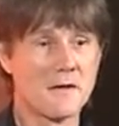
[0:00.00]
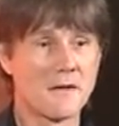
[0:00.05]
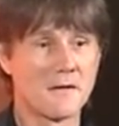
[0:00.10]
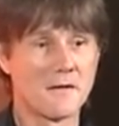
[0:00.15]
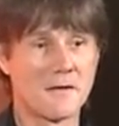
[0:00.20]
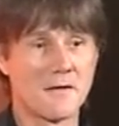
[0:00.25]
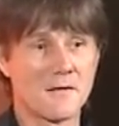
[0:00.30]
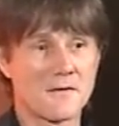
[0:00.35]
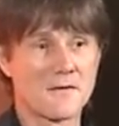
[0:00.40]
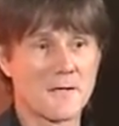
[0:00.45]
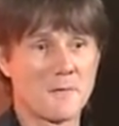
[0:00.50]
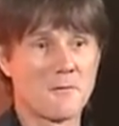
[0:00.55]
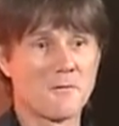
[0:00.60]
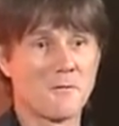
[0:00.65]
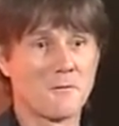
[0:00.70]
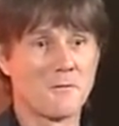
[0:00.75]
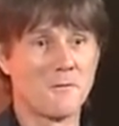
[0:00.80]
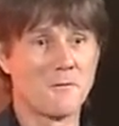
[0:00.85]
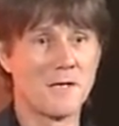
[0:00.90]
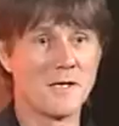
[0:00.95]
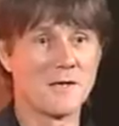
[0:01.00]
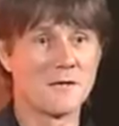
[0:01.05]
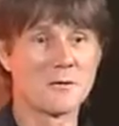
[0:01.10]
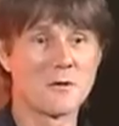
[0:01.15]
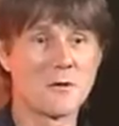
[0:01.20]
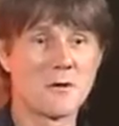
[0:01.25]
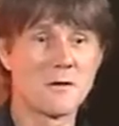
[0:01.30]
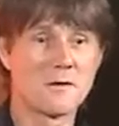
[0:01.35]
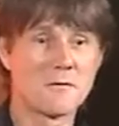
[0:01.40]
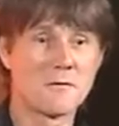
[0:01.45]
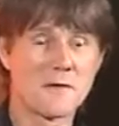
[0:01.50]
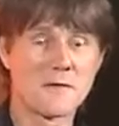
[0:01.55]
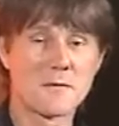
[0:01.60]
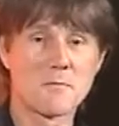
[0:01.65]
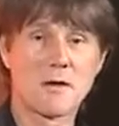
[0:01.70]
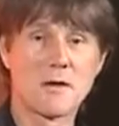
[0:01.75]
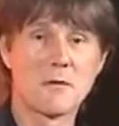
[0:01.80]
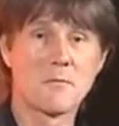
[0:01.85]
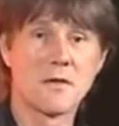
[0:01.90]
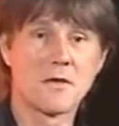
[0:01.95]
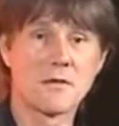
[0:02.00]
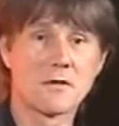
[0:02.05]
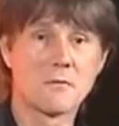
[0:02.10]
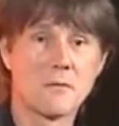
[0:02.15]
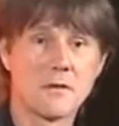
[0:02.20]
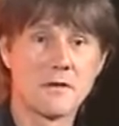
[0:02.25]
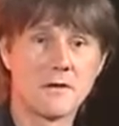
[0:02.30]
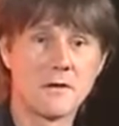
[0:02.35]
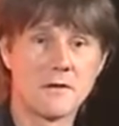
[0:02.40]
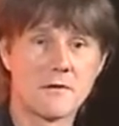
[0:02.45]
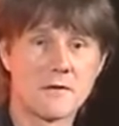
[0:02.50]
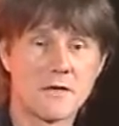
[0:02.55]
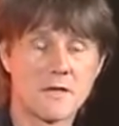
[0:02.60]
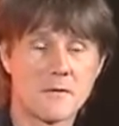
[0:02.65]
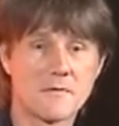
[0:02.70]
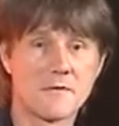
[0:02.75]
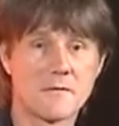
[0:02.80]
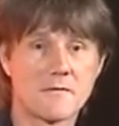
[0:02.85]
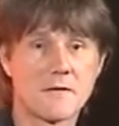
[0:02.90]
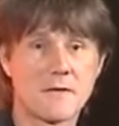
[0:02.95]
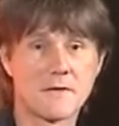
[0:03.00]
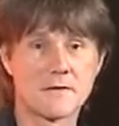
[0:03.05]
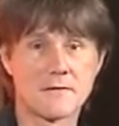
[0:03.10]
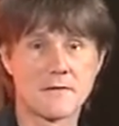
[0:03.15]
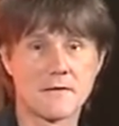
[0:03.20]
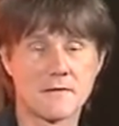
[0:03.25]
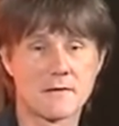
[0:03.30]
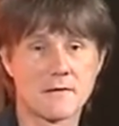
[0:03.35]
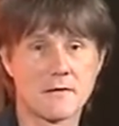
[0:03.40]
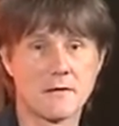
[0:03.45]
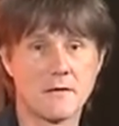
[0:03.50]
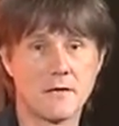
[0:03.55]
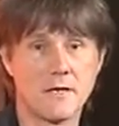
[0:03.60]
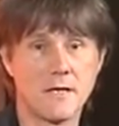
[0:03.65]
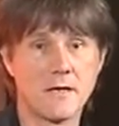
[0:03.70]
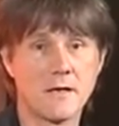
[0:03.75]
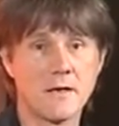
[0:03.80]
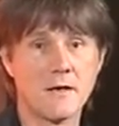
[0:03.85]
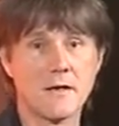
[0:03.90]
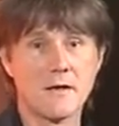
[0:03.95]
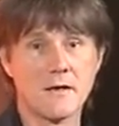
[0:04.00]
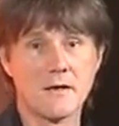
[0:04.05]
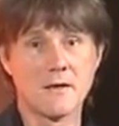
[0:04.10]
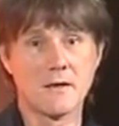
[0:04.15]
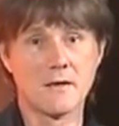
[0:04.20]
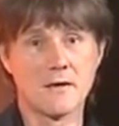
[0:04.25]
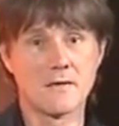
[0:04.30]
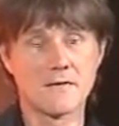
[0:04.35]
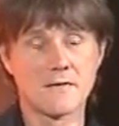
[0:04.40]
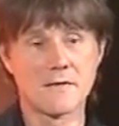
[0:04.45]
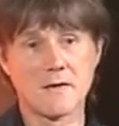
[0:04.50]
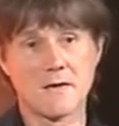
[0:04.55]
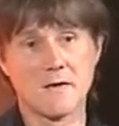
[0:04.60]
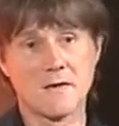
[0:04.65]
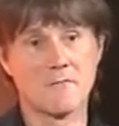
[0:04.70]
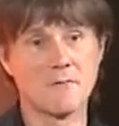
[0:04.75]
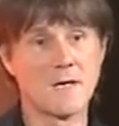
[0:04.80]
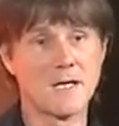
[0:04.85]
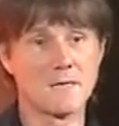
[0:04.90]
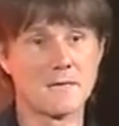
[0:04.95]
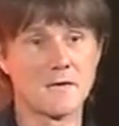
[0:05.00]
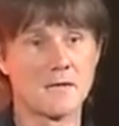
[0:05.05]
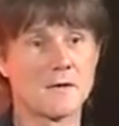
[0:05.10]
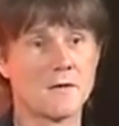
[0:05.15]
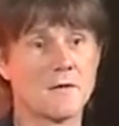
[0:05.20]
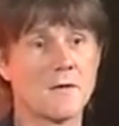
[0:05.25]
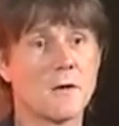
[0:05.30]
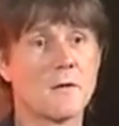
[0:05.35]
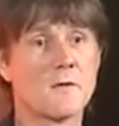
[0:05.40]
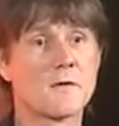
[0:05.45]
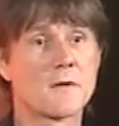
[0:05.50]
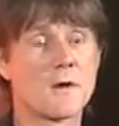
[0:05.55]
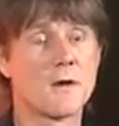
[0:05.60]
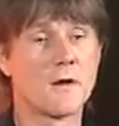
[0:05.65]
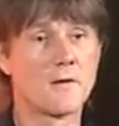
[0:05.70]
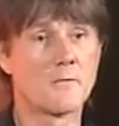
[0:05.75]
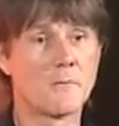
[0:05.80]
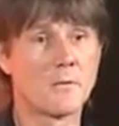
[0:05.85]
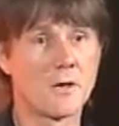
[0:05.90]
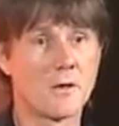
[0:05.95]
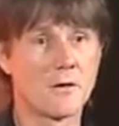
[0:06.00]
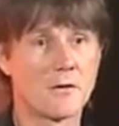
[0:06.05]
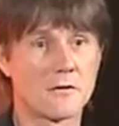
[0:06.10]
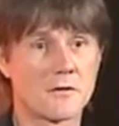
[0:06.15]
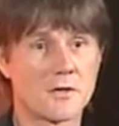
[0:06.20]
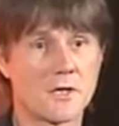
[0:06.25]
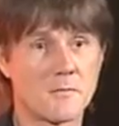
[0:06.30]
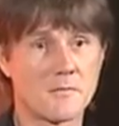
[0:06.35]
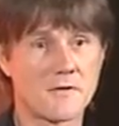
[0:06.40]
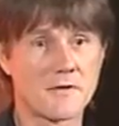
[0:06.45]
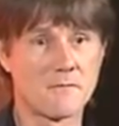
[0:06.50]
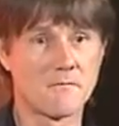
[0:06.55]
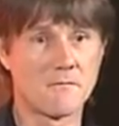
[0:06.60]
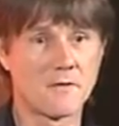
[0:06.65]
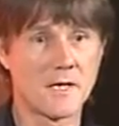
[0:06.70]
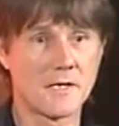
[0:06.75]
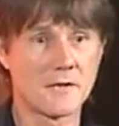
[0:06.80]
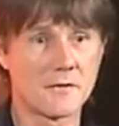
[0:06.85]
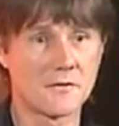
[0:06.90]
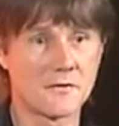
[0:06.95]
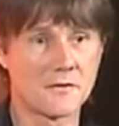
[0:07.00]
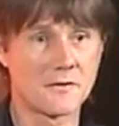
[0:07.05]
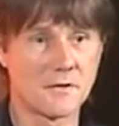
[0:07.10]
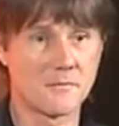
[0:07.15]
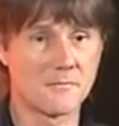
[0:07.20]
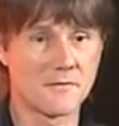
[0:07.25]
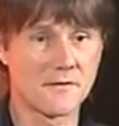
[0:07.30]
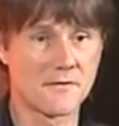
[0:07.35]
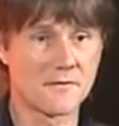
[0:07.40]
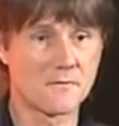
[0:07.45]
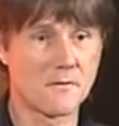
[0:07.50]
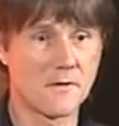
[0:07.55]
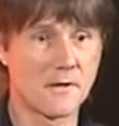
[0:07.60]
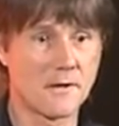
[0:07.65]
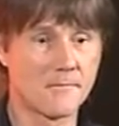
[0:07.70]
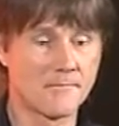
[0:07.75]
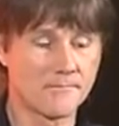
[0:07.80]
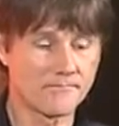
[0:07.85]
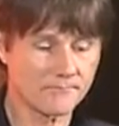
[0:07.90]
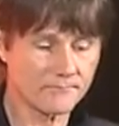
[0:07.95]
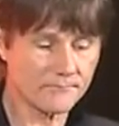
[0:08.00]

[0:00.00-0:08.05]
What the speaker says: I think some of what we've been trying to experiment with in terms of distance learning is relevant in those kind of partnerships and relationships as well.